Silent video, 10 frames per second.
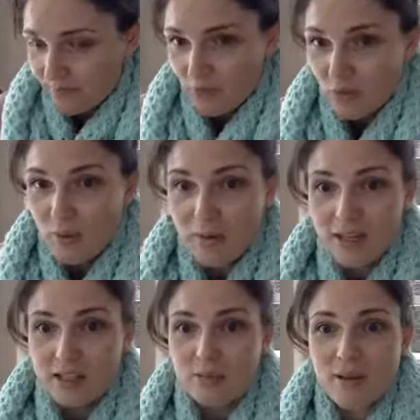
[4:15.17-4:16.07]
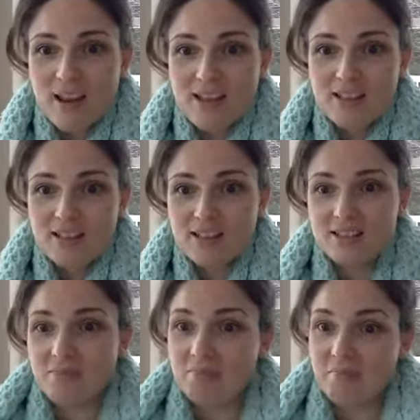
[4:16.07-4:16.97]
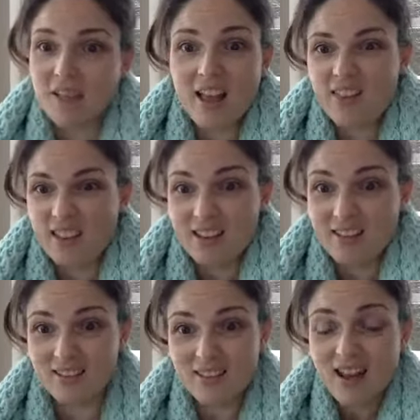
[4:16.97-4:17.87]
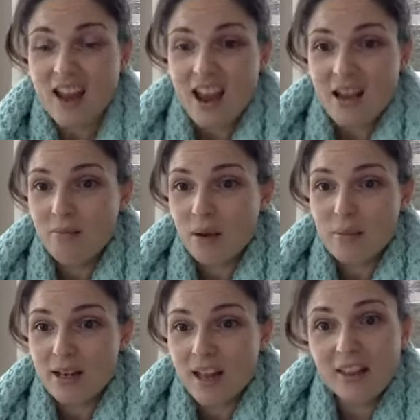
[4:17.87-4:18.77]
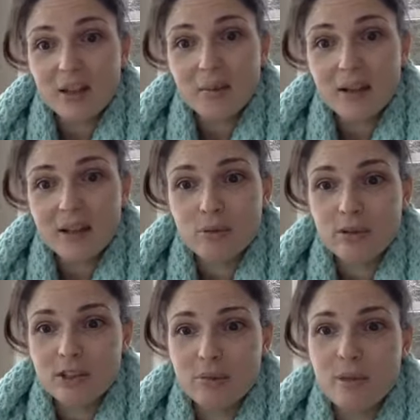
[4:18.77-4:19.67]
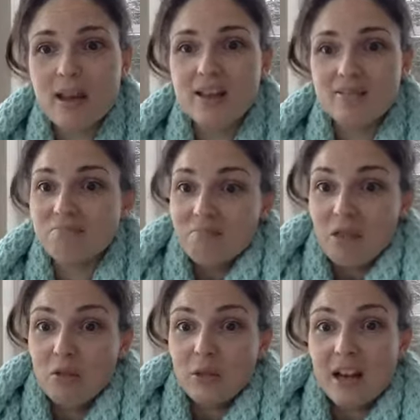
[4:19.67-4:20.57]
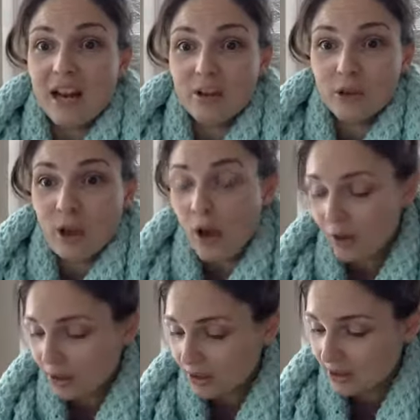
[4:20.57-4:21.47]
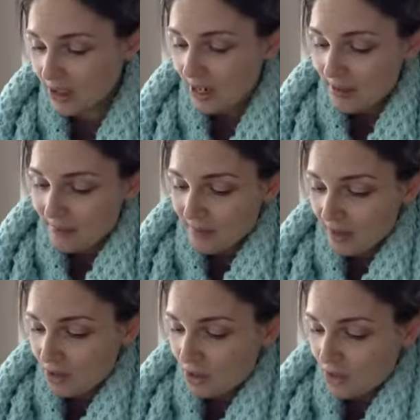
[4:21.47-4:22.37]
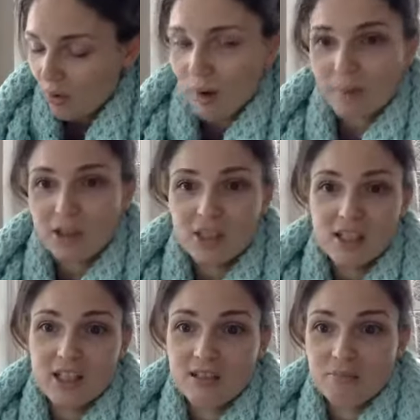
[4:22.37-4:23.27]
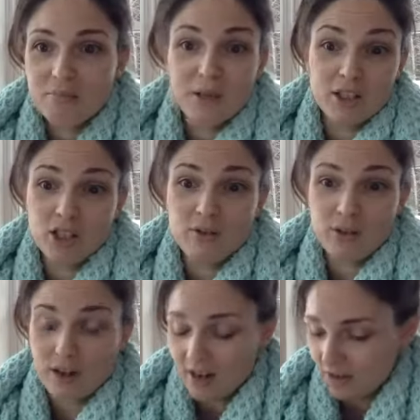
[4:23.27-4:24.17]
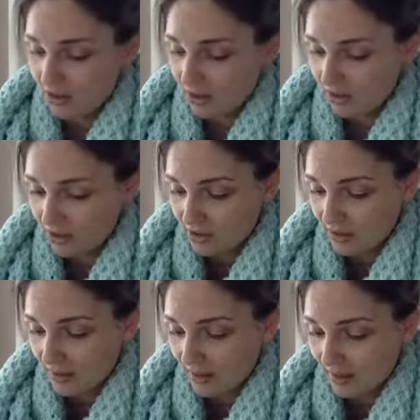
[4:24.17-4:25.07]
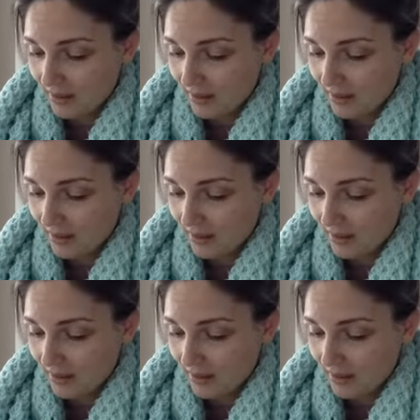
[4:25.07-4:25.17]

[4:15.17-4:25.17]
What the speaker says: we might spend nothing, and maybe another month we'll spend $300. So I'm just going to budget for $100 a month.